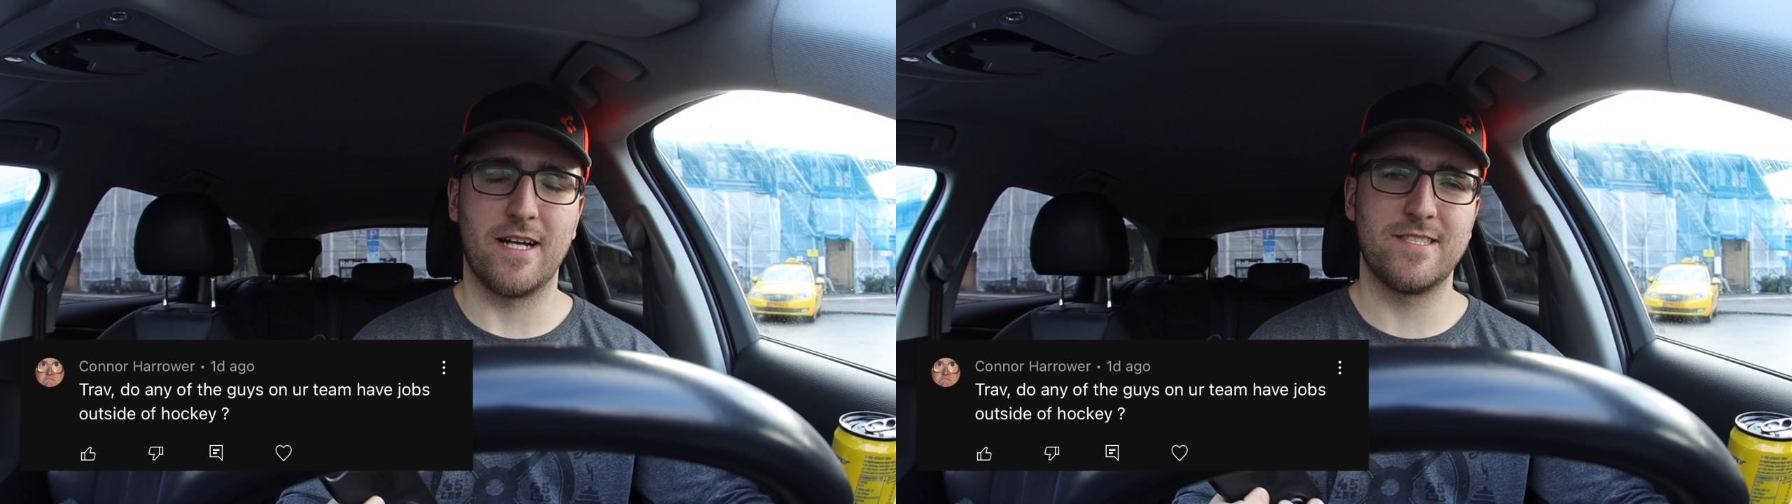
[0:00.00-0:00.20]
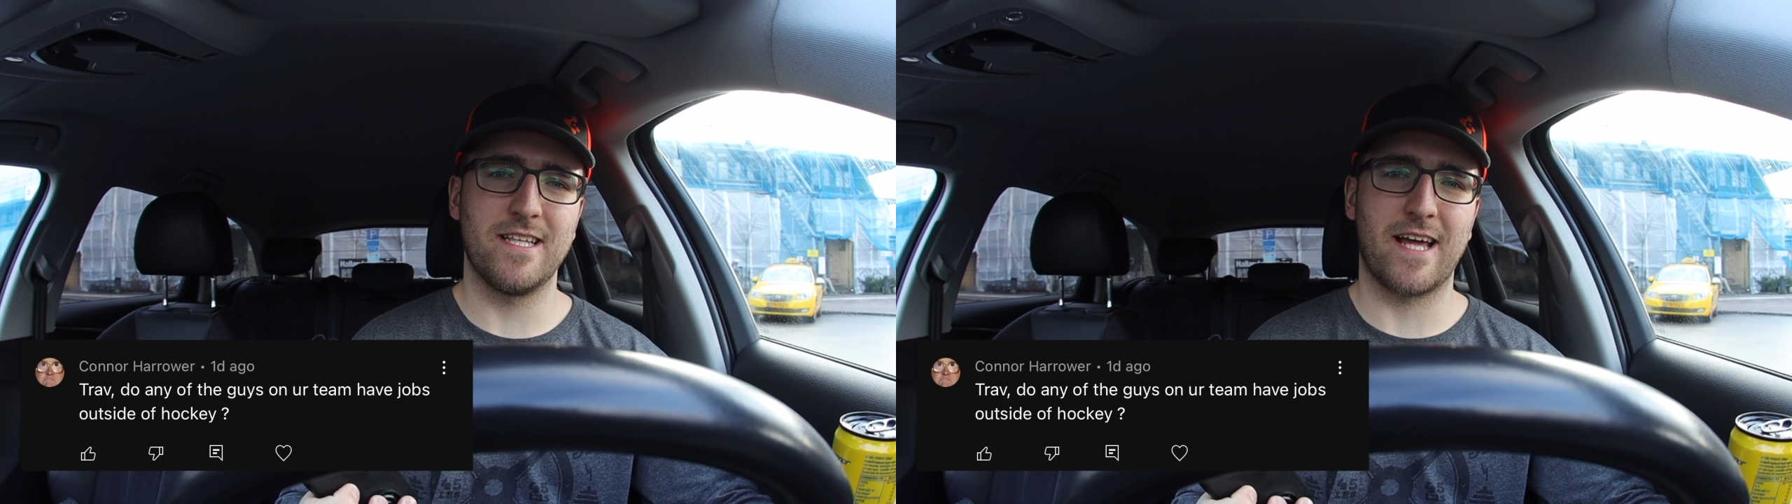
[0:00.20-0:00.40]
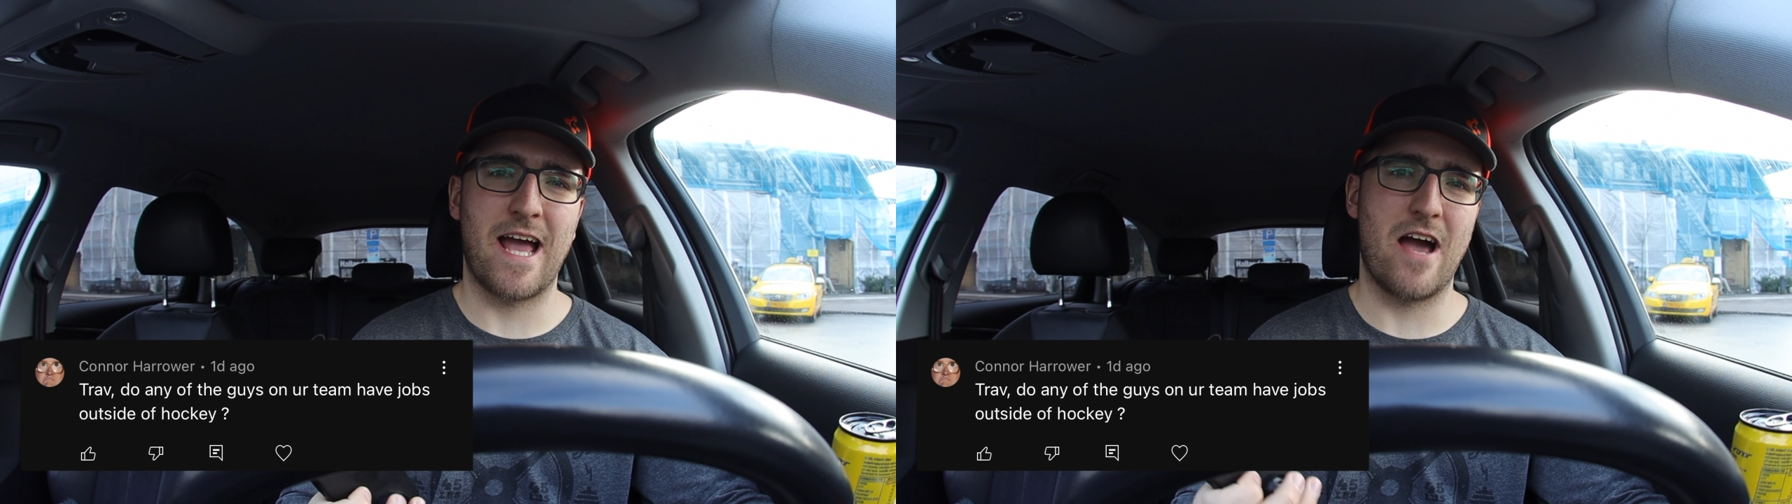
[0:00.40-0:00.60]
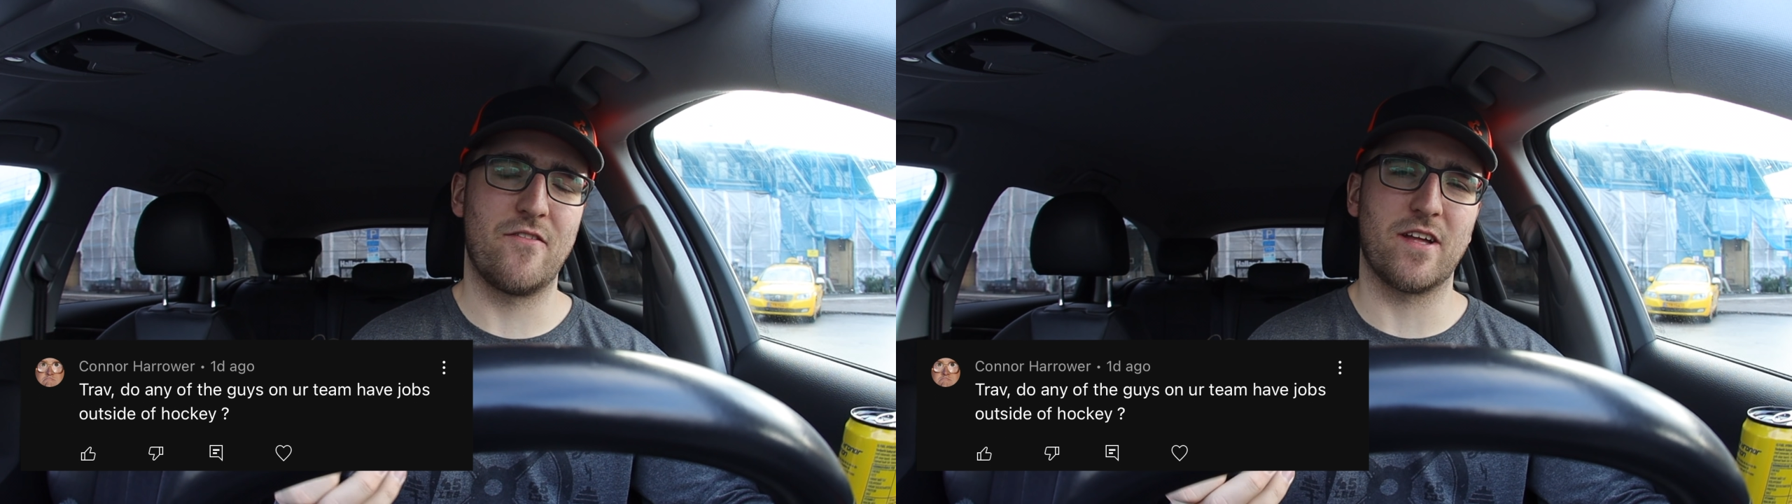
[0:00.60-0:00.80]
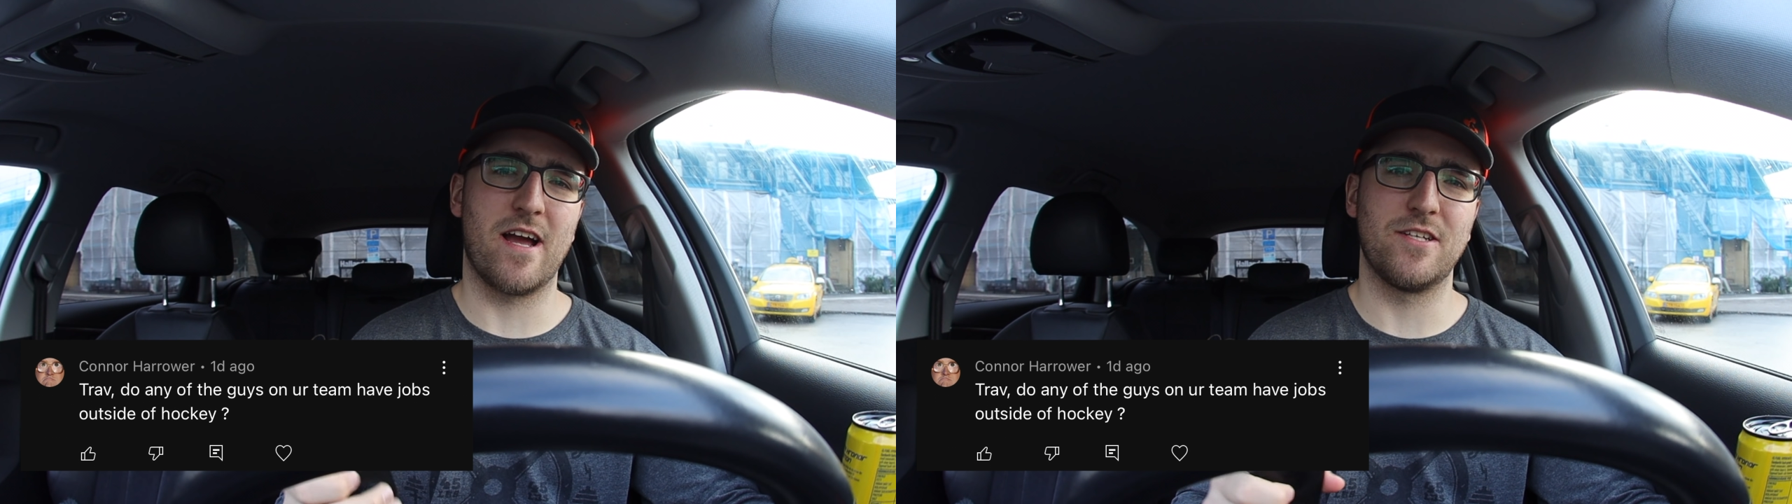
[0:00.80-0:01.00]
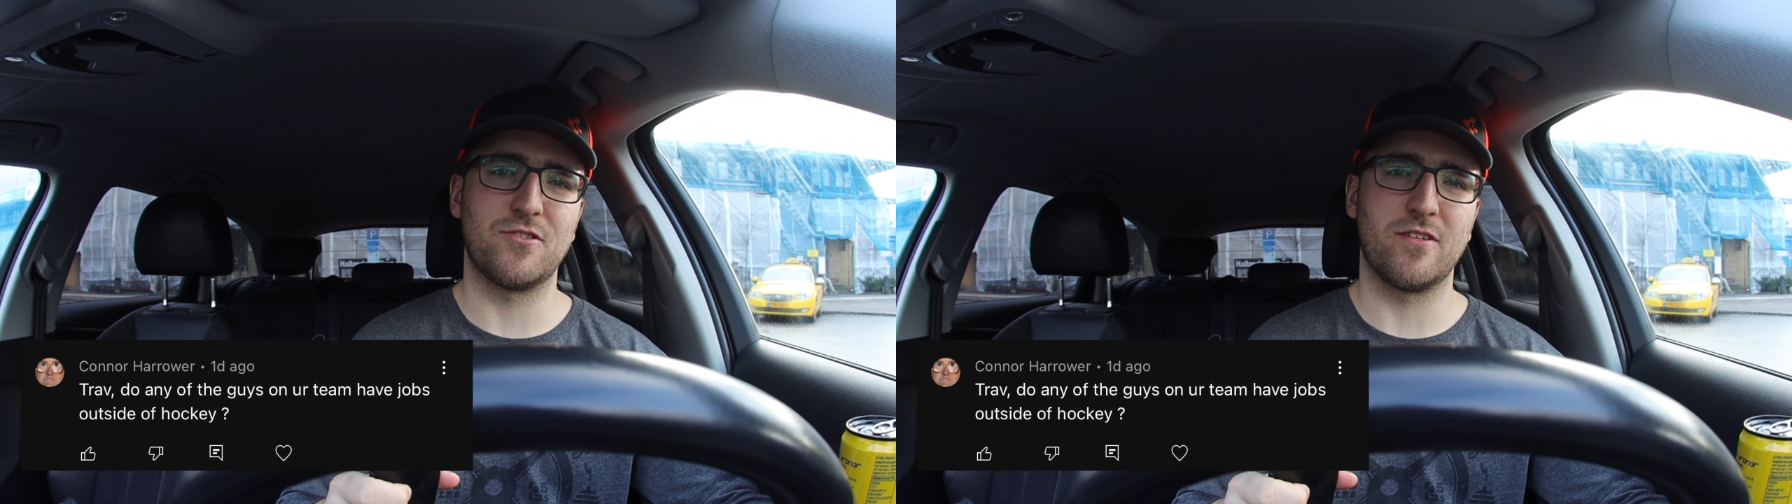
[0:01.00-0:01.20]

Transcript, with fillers: I'd say like half the guys in our